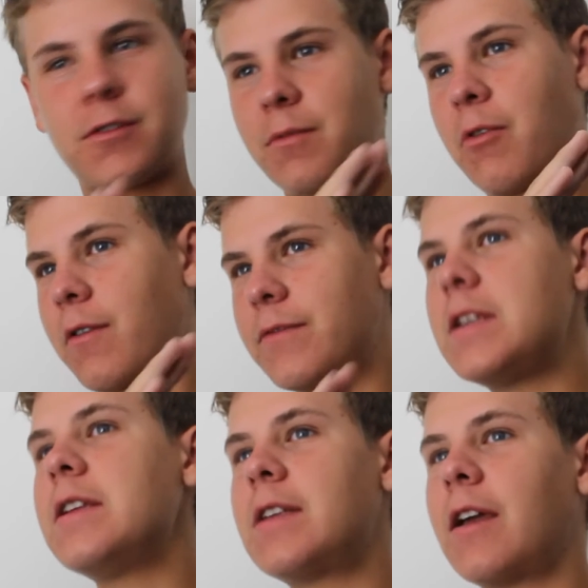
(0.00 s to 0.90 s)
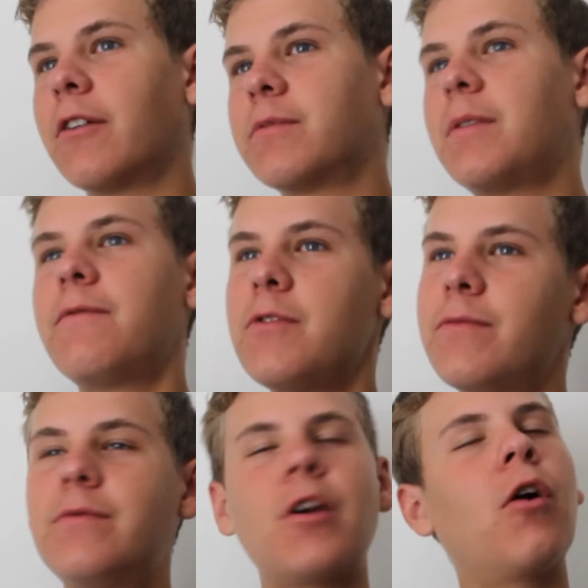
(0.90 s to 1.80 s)
they're more of details, but if
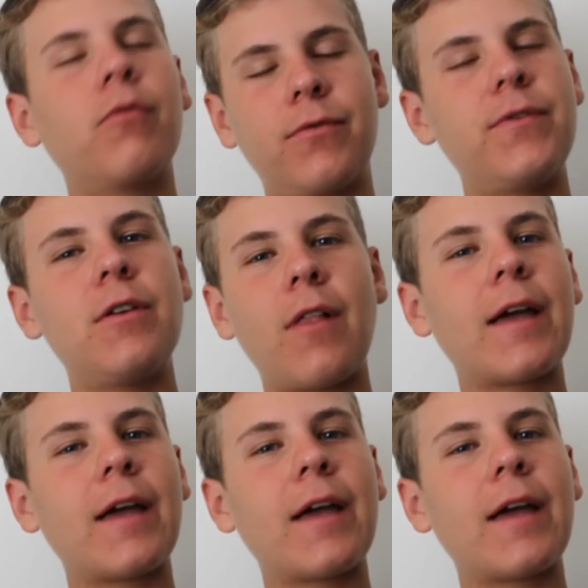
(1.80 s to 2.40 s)
you don't feel